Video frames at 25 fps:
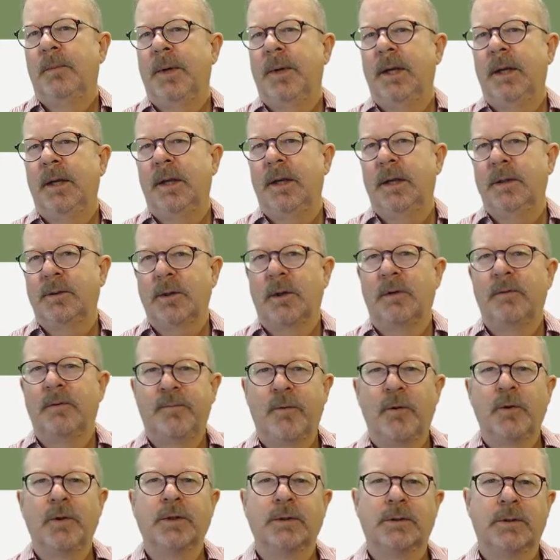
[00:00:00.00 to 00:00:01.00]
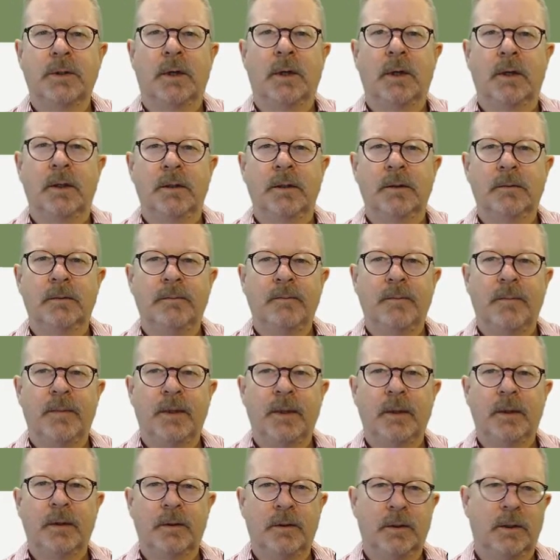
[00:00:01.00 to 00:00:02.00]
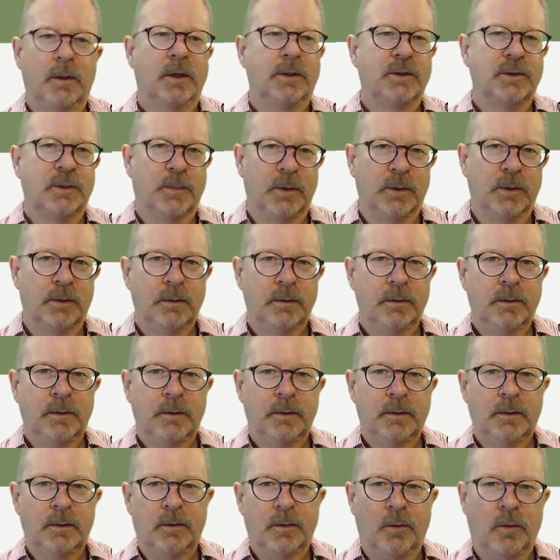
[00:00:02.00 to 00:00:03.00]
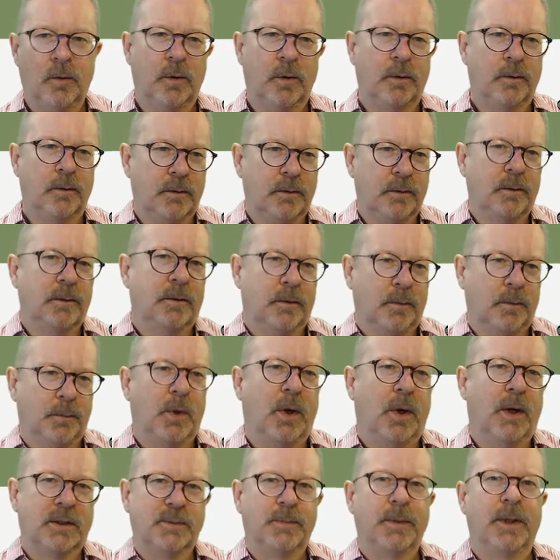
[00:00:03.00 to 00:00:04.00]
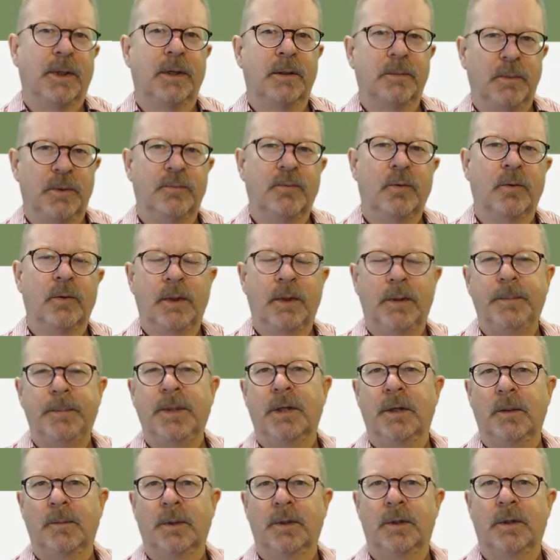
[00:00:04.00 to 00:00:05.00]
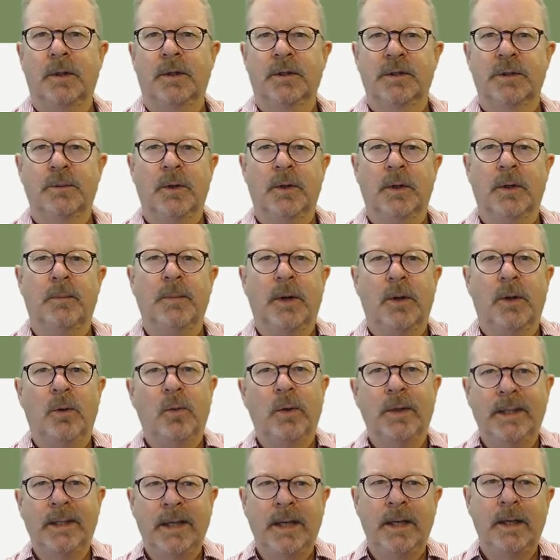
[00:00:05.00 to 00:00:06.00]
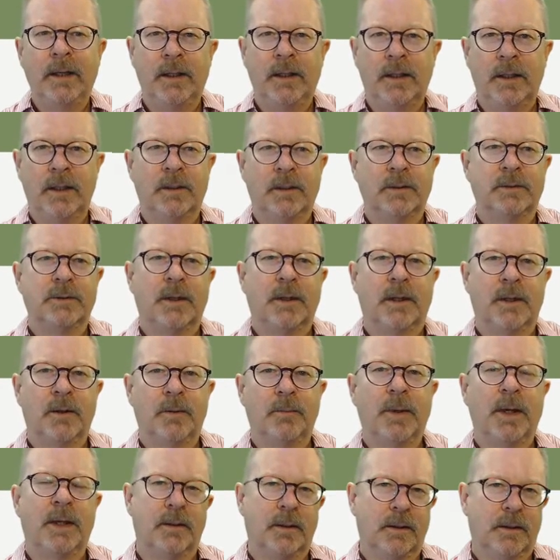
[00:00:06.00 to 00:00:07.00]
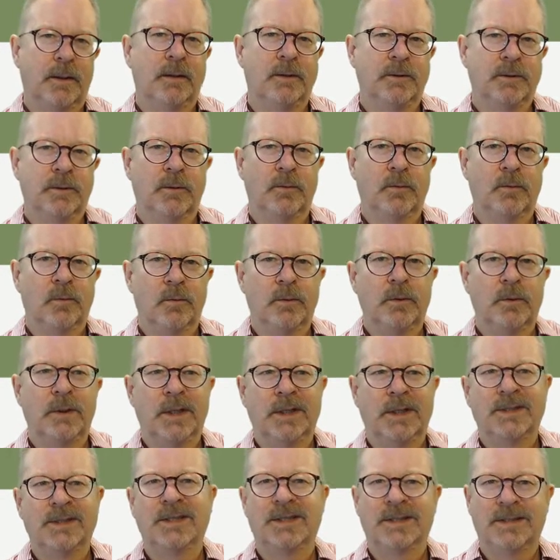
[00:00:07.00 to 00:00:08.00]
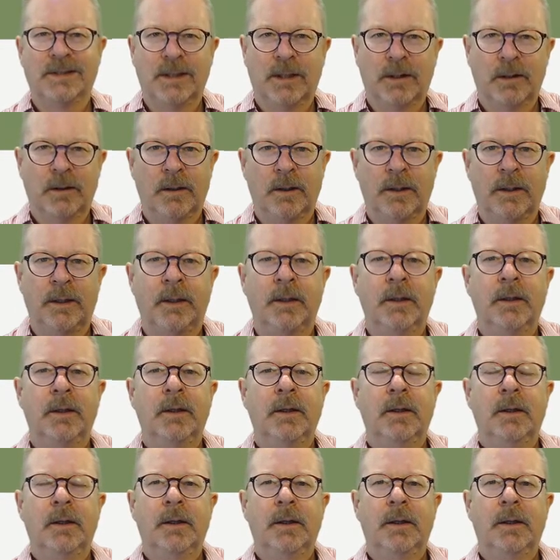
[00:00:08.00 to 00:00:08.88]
But it's all focused on the customer or the prospect before they become a customer and about what they need. It's not about the things that necessarily,